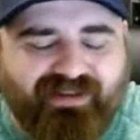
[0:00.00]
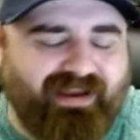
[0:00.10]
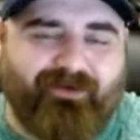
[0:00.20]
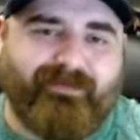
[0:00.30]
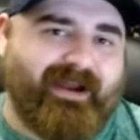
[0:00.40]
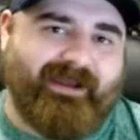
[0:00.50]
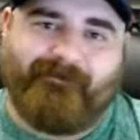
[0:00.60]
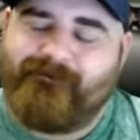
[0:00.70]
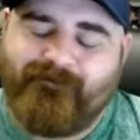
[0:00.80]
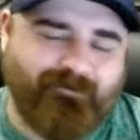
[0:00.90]
I don't buy it.
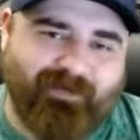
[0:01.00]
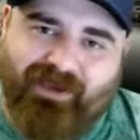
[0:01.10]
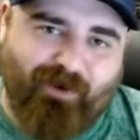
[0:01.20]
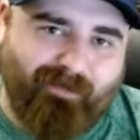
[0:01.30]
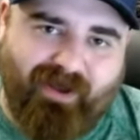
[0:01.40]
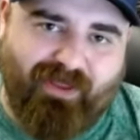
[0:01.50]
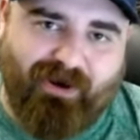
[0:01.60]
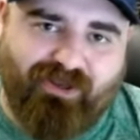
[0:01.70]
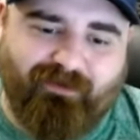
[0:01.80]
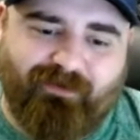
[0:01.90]
I don't buy that
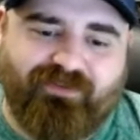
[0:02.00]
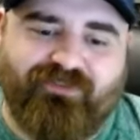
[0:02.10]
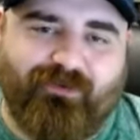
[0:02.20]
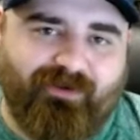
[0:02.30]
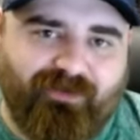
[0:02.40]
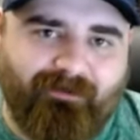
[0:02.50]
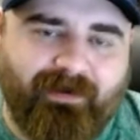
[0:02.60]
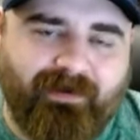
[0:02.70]
argument whatsoever.